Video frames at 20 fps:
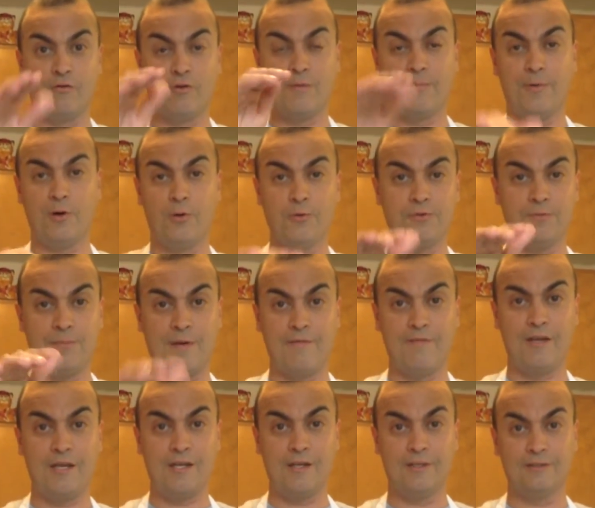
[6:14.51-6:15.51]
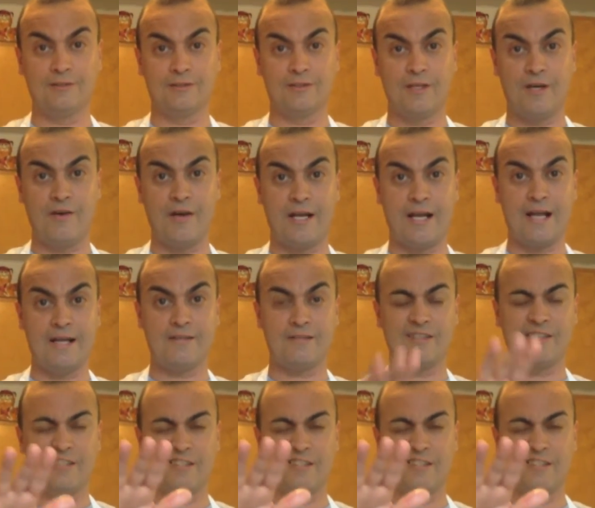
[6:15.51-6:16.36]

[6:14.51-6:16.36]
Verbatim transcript: Repost my videos. All right, guys.